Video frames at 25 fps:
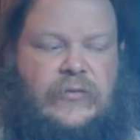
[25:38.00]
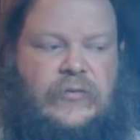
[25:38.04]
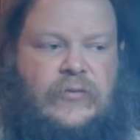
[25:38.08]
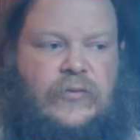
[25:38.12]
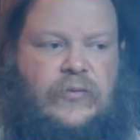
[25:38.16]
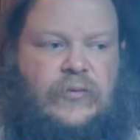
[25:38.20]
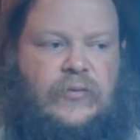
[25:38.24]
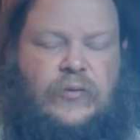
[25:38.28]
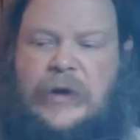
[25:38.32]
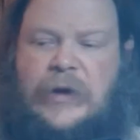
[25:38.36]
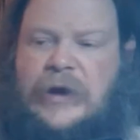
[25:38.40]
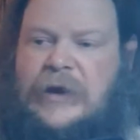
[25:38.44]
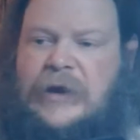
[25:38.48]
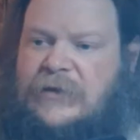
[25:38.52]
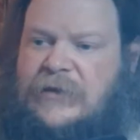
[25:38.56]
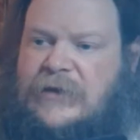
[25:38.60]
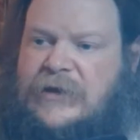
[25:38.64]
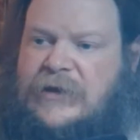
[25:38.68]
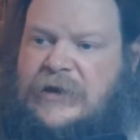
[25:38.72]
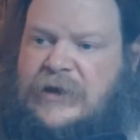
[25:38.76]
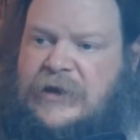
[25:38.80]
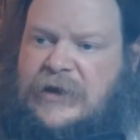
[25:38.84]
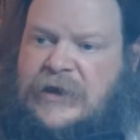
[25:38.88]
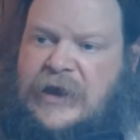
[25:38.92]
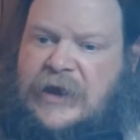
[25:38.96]

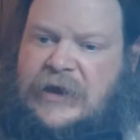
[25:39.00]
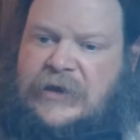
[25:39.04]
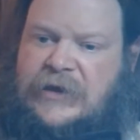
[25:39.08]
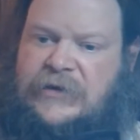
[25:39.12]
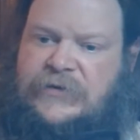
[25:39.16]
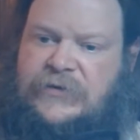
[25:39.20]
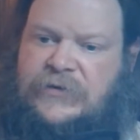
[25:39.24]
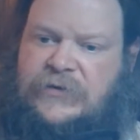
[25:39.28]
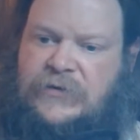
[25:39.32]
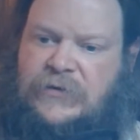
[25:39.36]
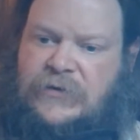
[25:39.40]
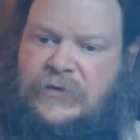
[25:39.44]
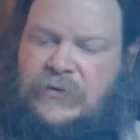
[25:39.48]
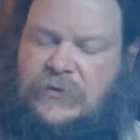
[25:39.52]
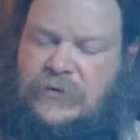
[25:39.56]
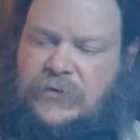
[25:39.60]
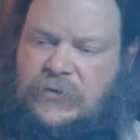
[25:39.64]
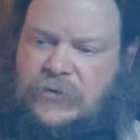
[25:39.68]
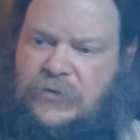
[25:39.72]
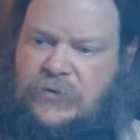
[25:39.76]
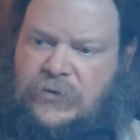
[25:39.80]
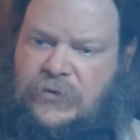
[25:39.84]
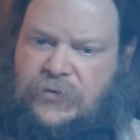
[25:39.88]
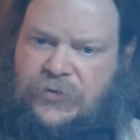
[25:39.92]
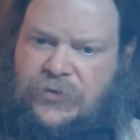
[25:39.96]
relitigate
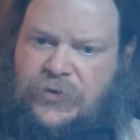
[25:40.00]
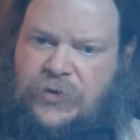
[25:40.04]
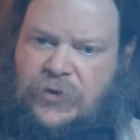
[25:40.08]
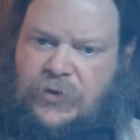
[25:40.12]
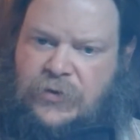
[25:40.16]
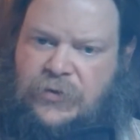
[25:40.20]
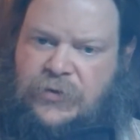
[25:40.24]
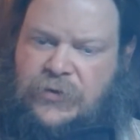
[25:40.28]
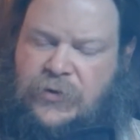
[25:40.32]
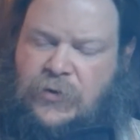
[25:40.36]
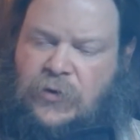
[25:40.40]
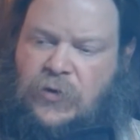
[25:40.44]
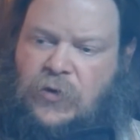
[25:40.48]
the